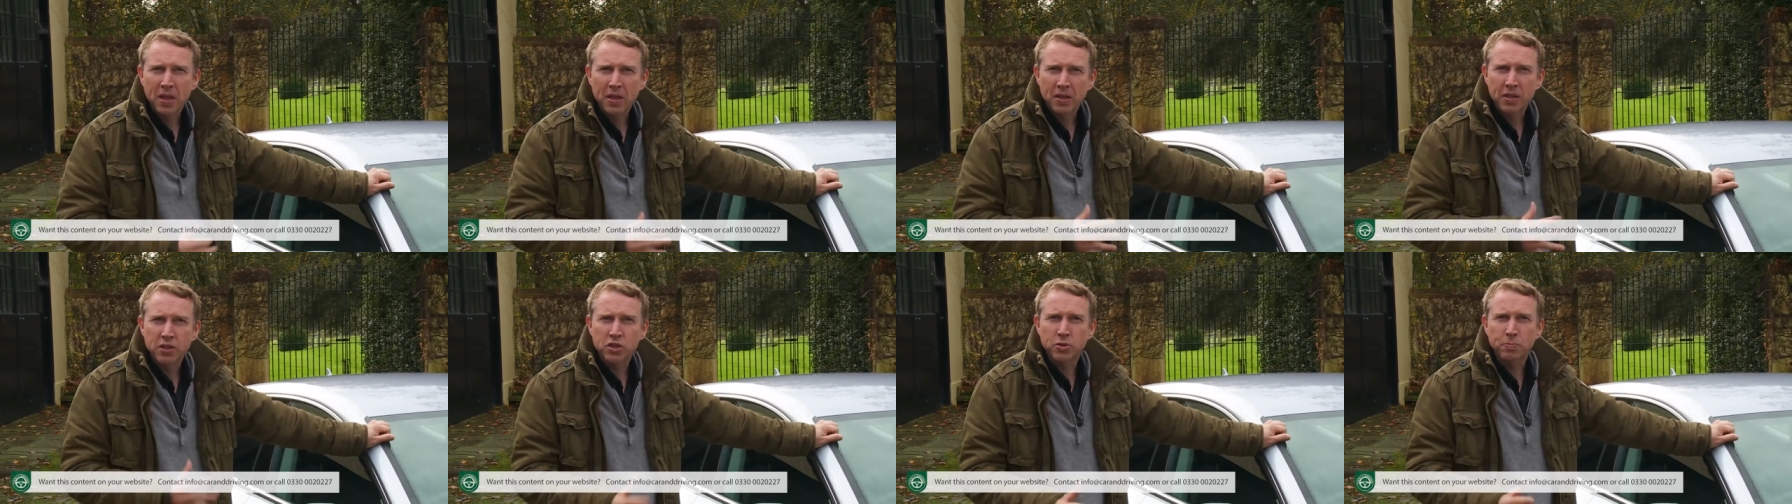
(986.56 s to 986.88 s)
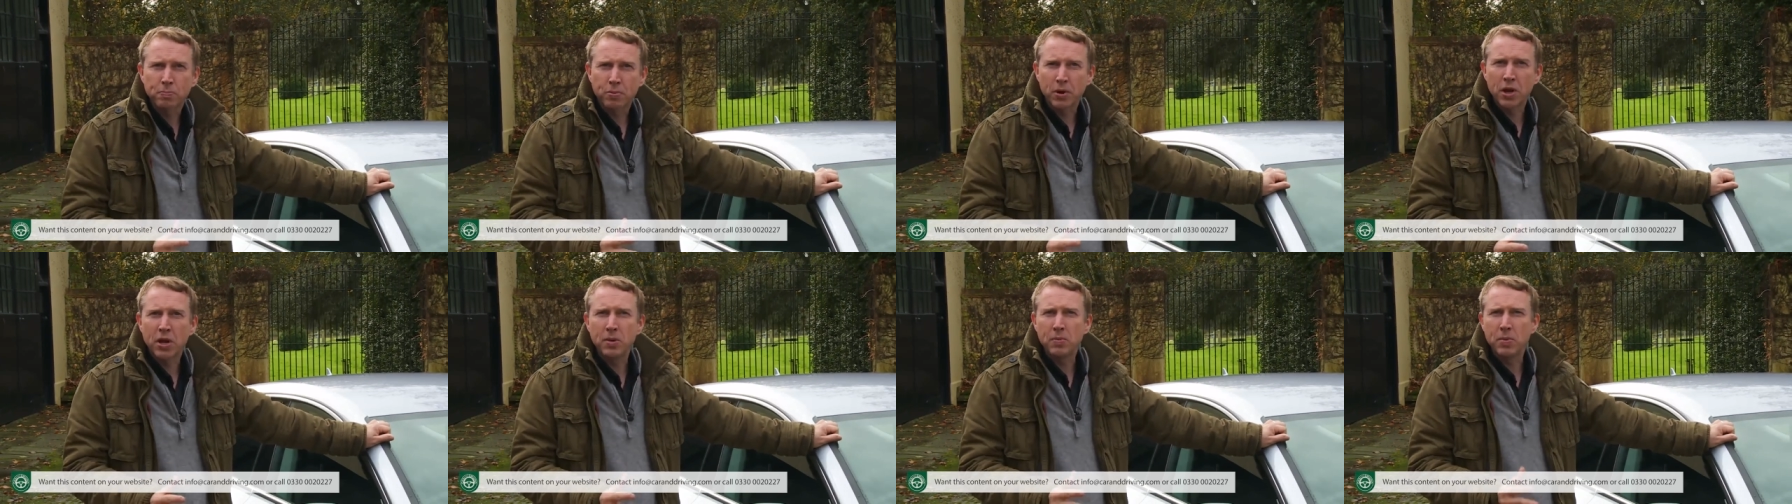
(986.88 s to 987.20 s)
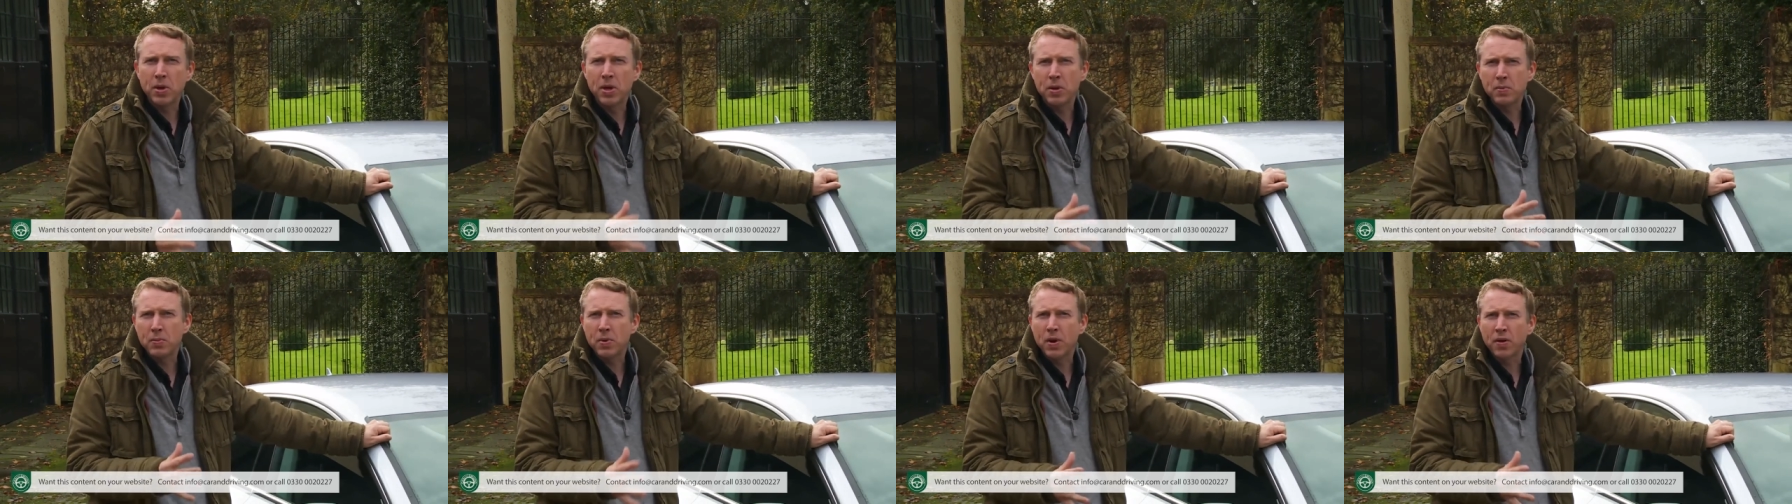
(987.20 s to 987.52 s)
There's a
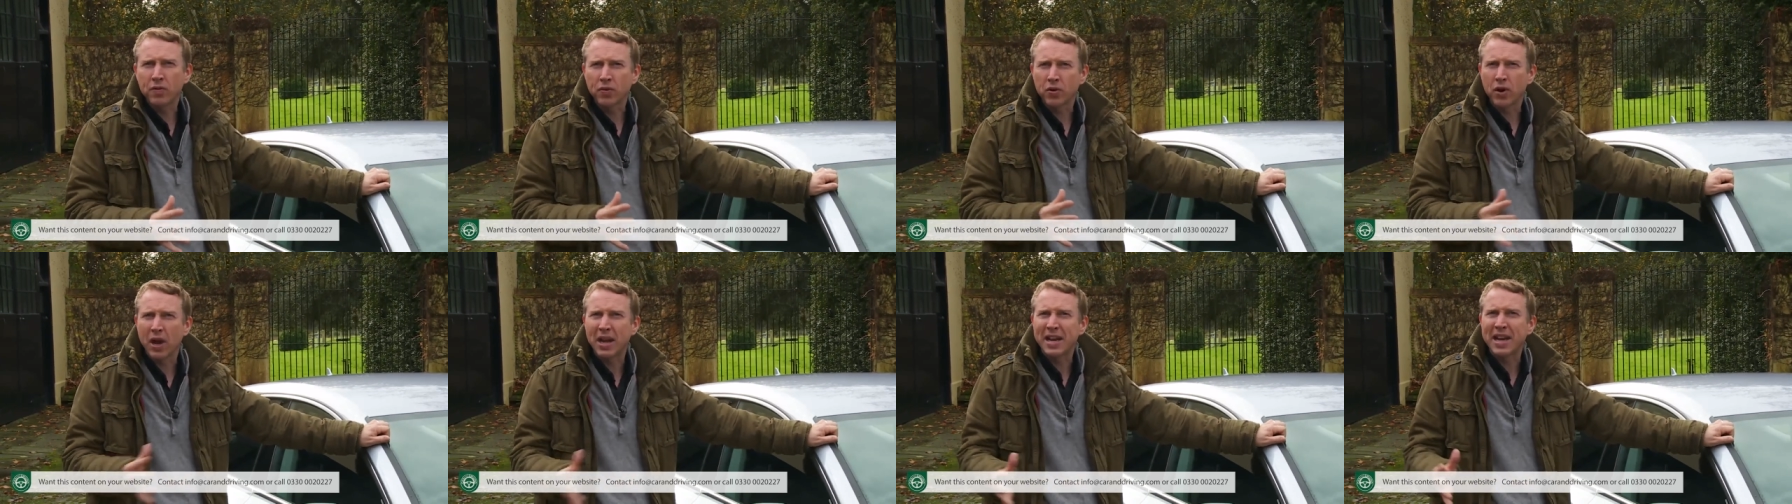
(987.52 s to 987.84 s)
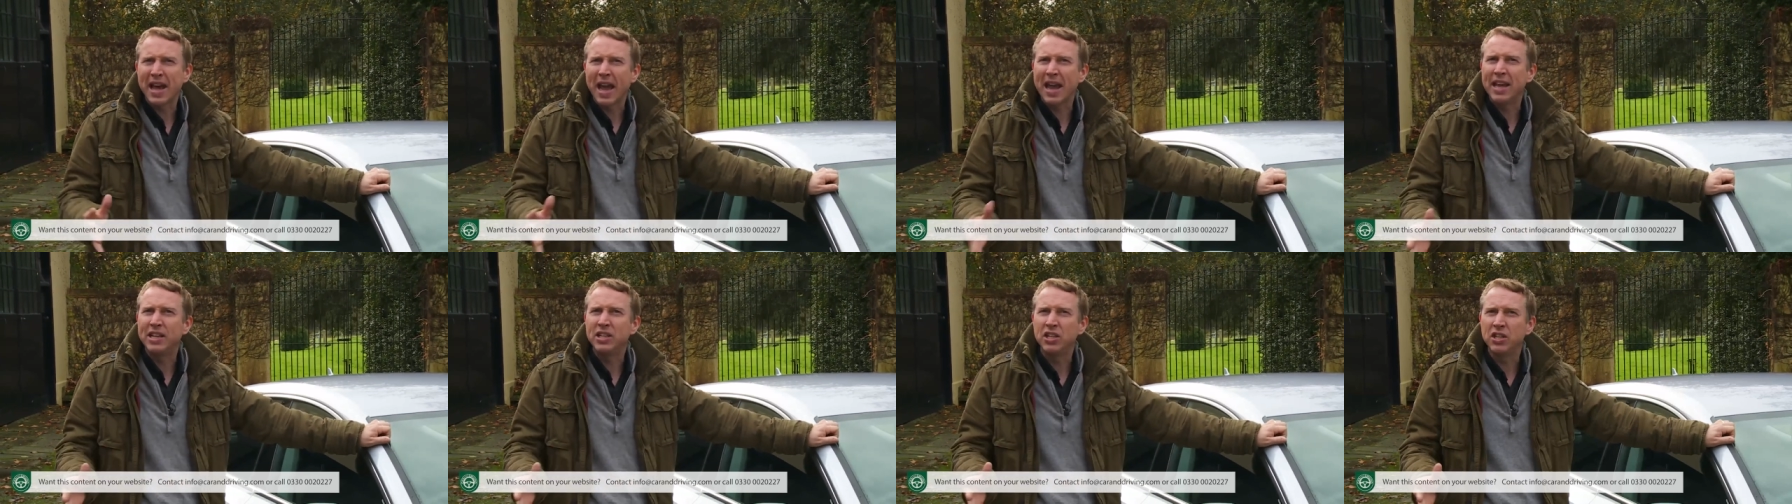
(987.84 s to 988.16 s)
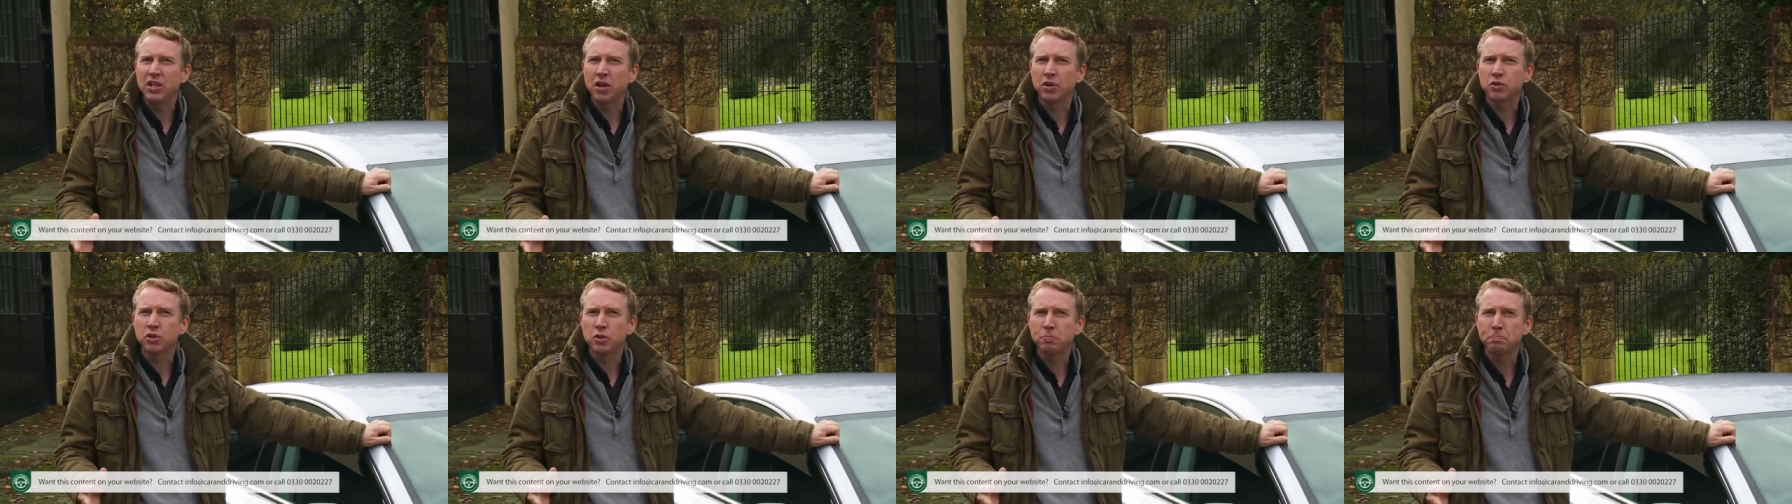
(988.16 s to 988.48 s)
premium of around
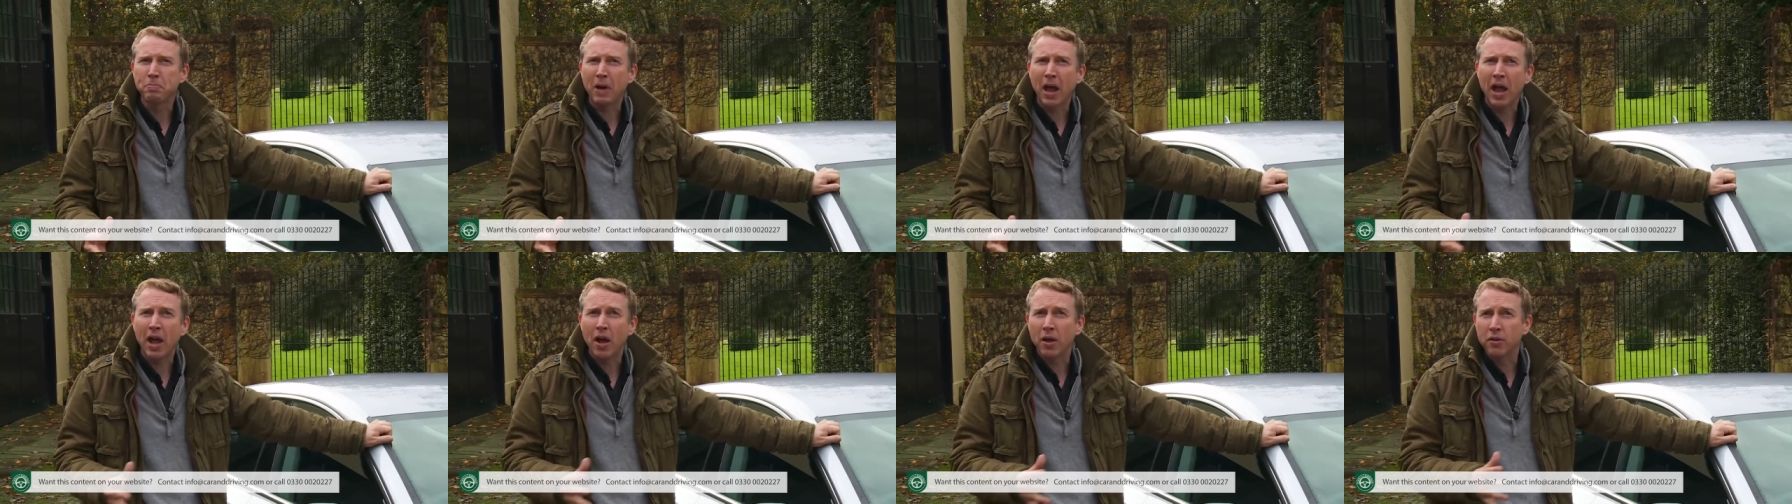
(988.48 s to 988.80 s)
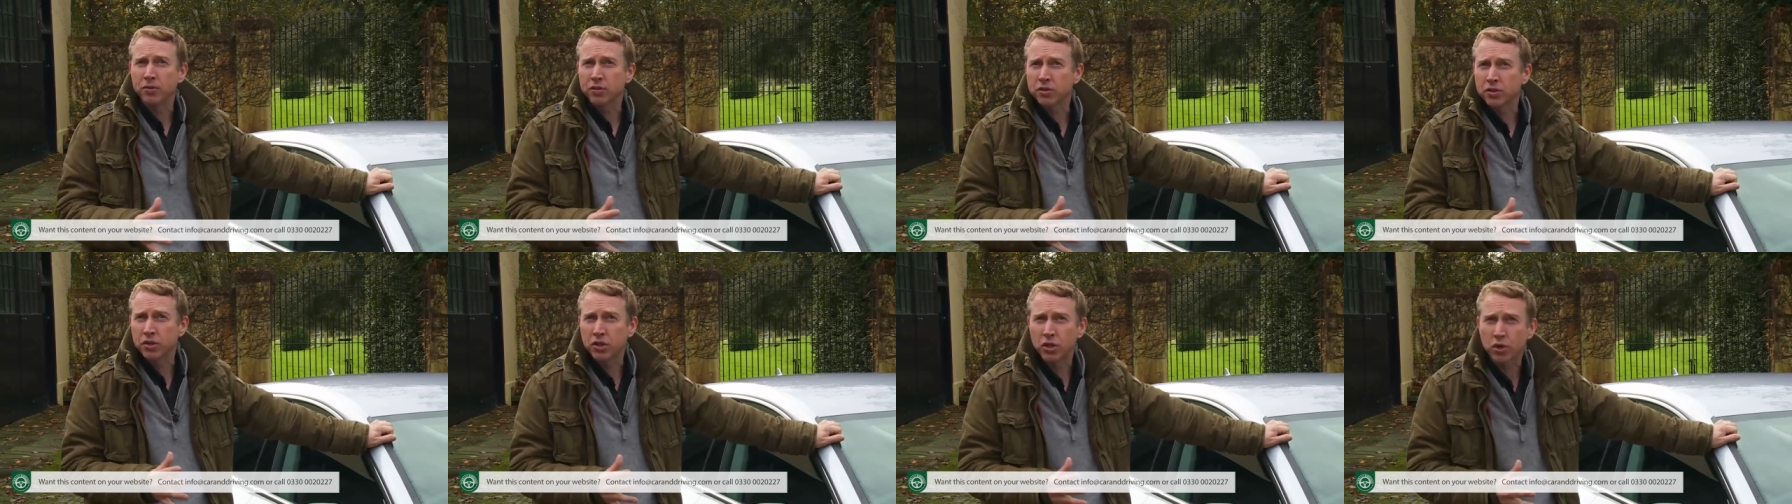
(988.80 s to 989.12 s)
£1,800